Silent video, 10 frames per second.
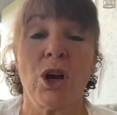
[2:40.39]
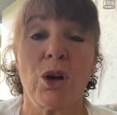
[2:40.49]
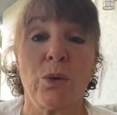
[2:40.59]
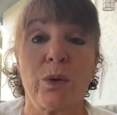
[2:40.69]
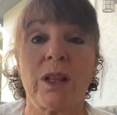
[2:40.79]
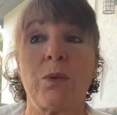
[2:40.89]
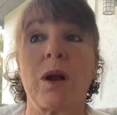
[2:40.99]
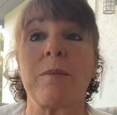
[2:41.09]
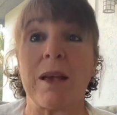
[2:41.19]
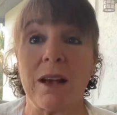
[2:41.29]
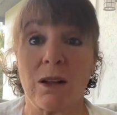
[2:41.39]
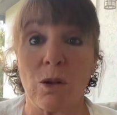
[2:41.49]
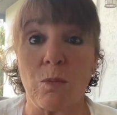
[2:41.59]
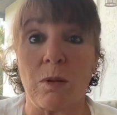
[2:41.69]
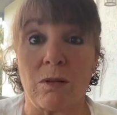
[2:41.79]
who really want to make a
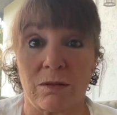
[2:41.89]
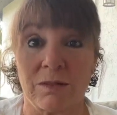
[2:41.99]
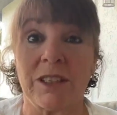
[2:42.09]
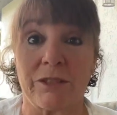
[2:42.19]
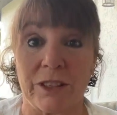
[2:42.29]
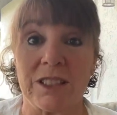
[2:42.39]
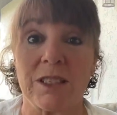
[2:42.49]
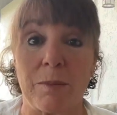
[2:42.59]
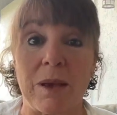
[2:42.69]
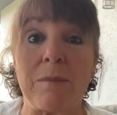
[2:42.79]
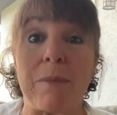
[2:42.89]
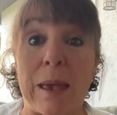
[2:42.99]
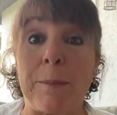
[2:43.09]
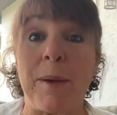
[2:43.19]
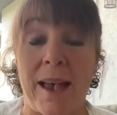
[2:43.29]
global difference, a big
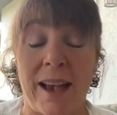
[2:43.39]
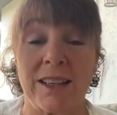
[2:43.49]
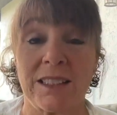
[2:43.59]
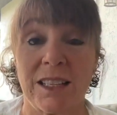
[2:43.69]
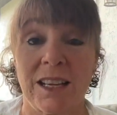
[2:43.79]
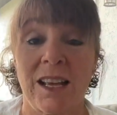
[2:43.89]
impact,